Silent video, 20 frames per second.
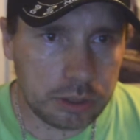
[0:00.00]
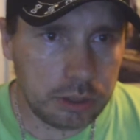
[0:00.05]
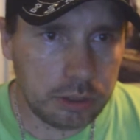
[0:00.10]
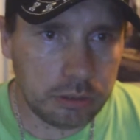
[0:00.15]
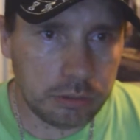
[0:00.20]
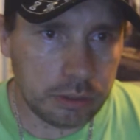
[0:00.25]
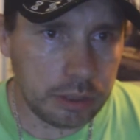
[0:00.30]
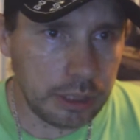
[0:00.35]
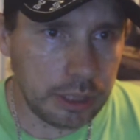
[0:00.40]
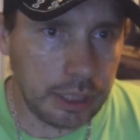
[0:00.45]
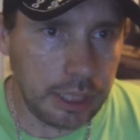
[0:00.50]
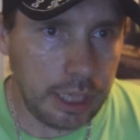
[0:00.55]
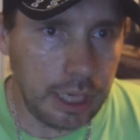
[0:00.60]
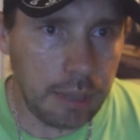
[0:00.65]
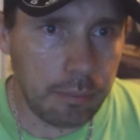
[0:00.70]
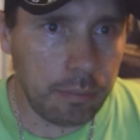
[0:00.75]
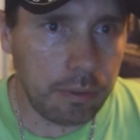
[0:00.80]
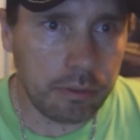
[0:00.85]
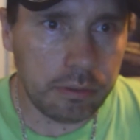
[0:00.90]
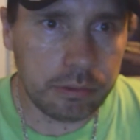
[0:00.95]
do a
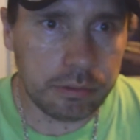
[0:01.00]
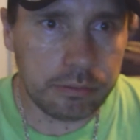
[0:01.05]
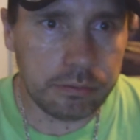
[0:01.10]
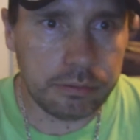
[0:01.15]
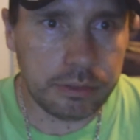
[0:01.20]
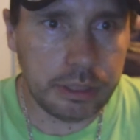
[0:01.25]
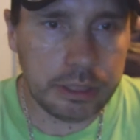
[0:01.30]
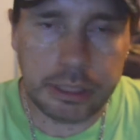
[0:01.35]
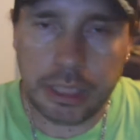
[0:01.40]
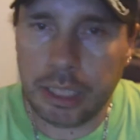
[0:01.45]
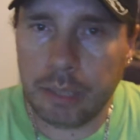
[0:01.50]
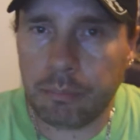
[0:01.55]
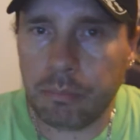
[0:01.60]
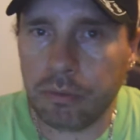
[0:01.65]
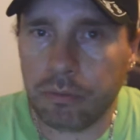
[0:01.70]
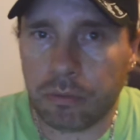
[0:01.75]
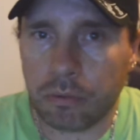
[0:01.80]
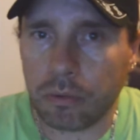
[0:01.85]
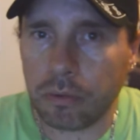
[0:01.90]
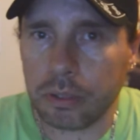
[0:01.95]
recap of the day
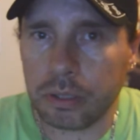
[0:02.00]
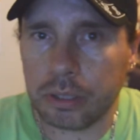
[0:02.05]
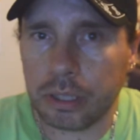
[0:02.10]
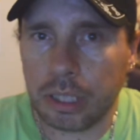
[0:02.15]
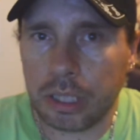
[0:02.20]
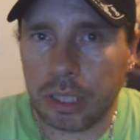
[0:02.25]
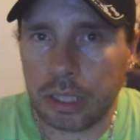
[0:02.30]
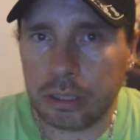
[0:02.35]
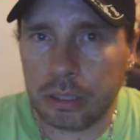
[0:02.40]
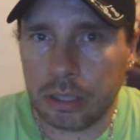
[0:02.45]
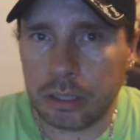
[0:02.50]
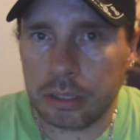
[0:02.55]
before the